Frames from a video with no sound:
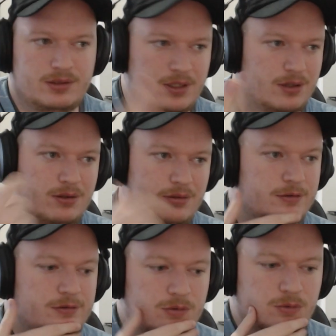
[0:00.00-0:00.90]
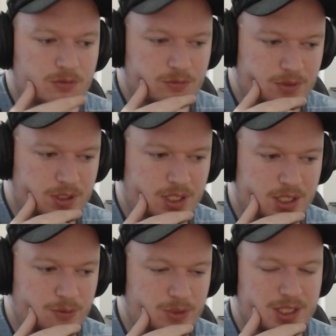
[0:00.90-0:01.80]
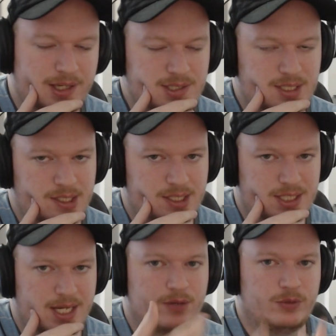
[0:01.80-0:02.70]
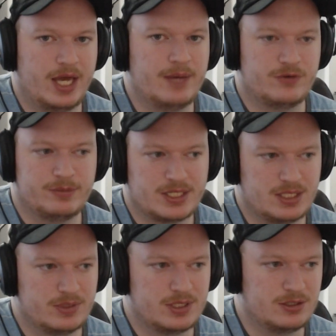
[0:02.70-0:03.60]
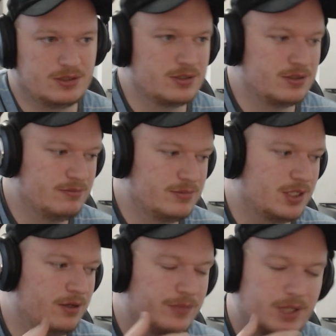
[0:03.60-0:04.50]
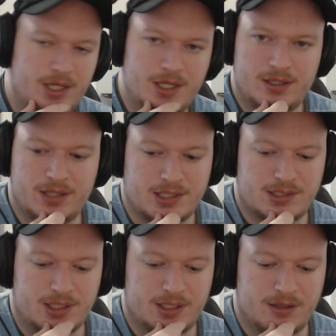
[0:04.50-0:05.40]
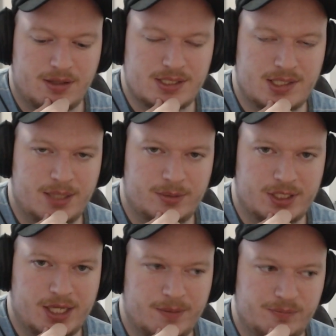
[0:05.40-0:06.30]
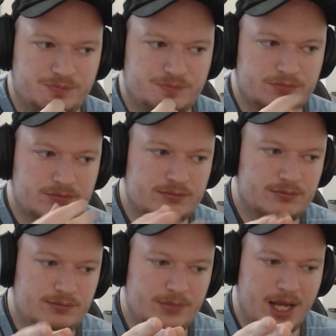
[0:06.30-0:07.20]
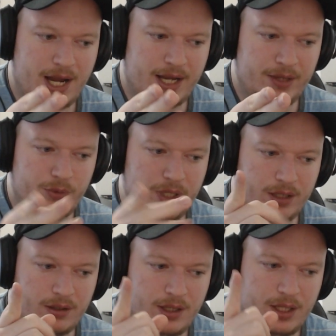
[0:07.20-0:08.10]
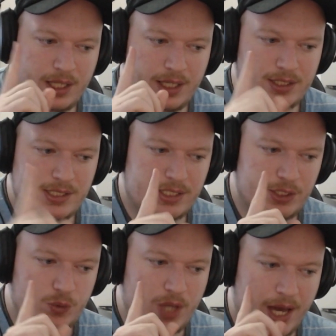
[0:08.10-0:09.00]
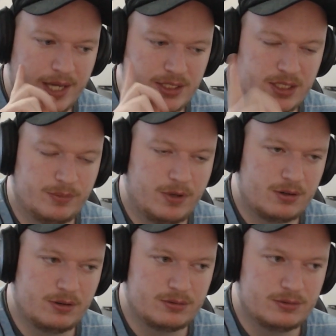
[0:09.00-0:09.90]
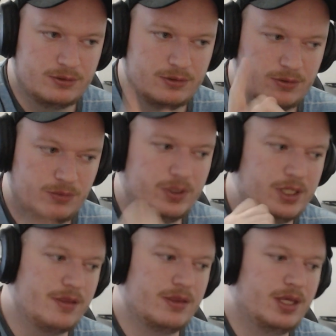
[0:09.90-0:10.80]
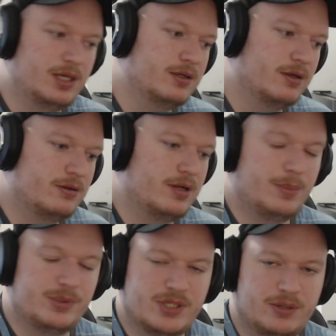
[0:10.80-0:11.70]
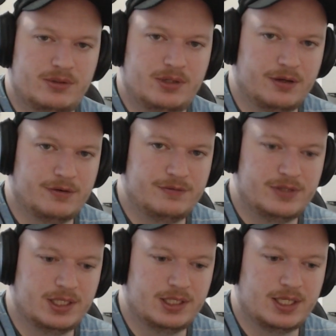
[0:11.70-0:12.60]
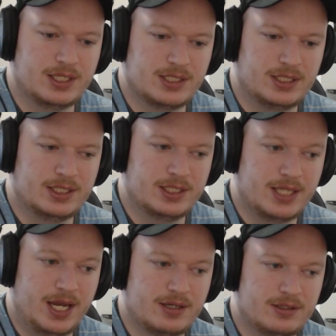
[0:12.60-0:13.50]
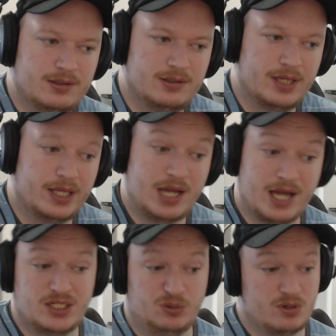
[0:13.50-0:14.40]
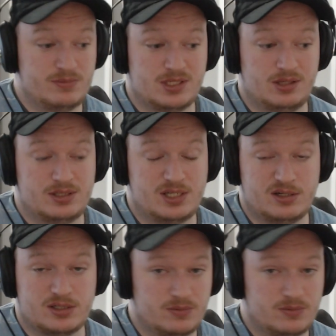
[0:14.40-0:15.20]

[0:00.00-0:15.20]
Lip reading: You know, with the King's Indian attack, we aim for messy positions. So that's the name of the game. I will see you guys tomorrow with another episode of the King's Indian attack. And actually, we're almost done the series.